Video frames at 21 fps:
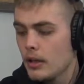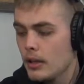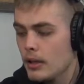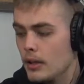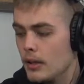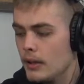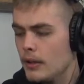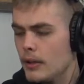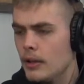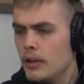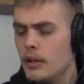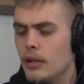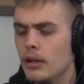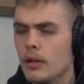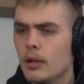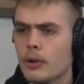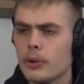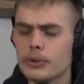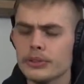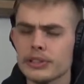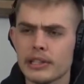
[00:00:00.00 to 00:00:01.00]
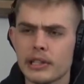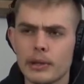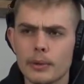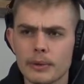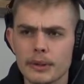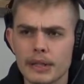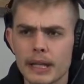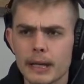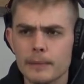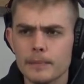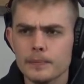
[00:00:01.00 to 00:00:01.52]
Where was I going with
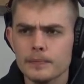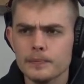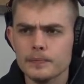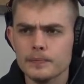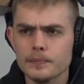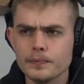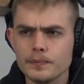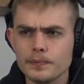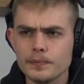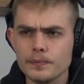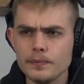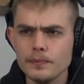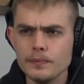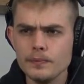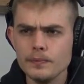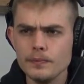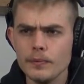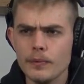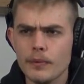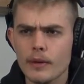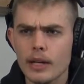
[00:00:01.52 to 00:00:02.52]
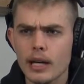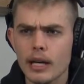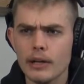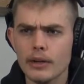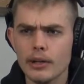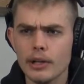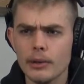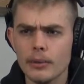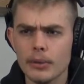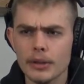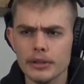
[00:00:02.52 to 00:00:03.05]
that? I don't
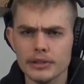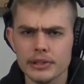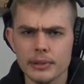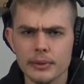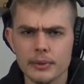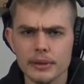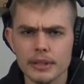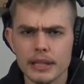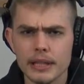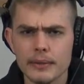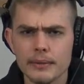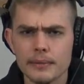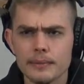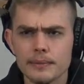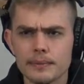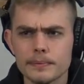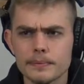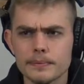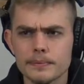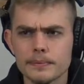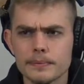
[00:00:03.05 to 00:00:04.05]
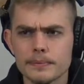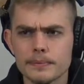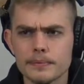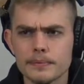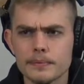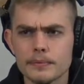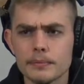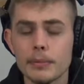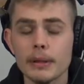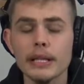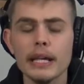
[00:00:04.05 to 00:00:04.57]
know where I was going with that.
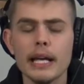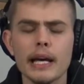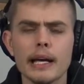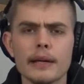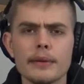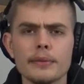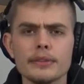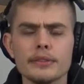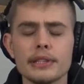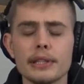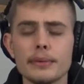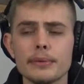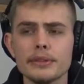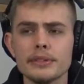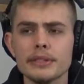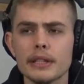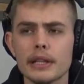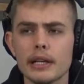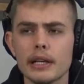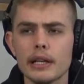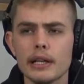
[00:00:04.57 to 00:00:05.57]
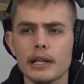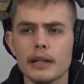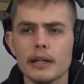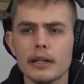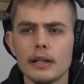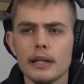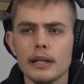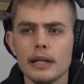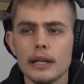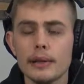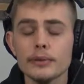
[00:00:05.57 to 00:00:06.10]
But yeah, it was a
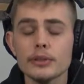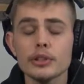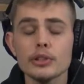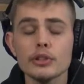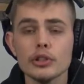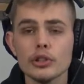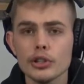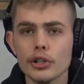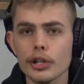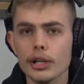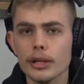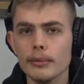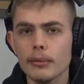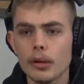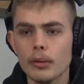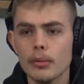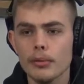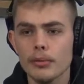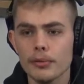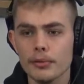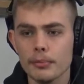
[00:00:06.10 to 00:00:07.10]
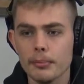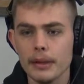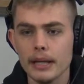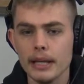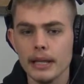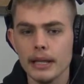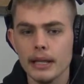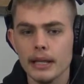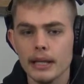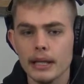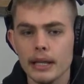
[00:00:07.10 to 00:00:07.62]
learning moment for
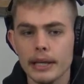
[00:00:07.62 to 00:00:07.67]
me.